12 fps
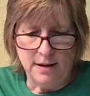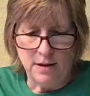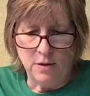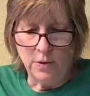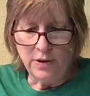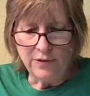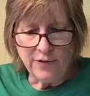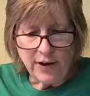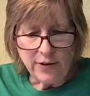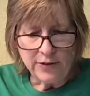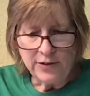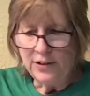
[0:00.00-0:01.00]
When the
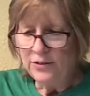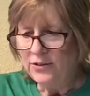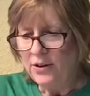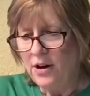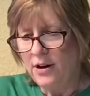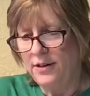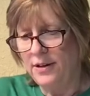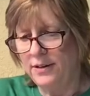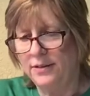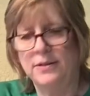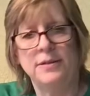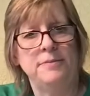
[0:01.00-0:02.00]
Pharisees saw
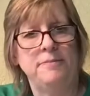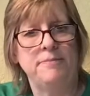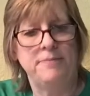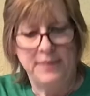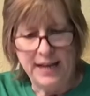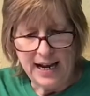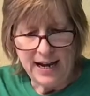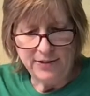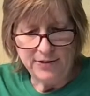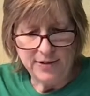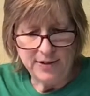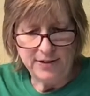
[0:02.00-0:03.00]
this, they
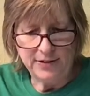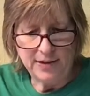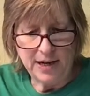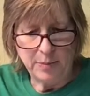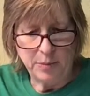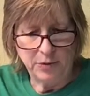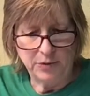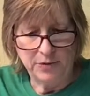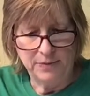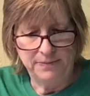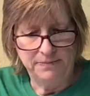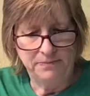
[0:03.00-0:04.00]
asked the disciples,
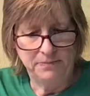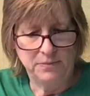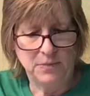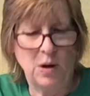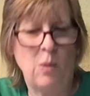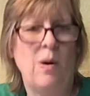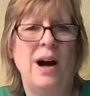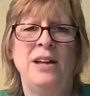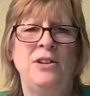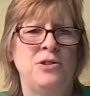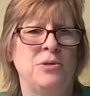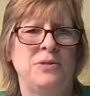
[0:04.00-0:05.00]
Why
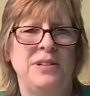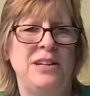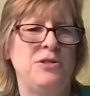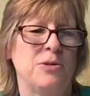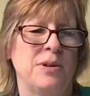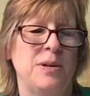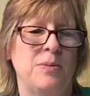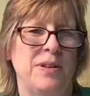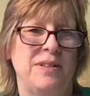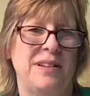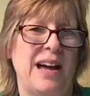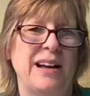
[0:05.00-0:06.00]
does your teacher eat
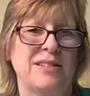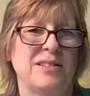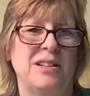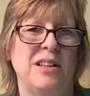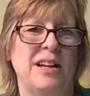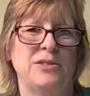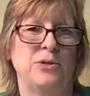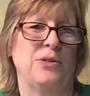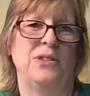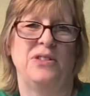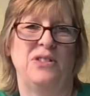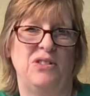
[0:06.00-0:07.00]
with tax collectors
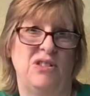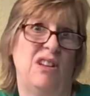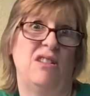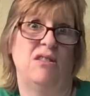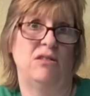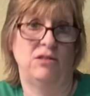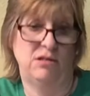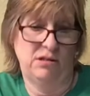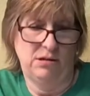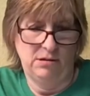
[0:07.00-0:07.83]
and sinners?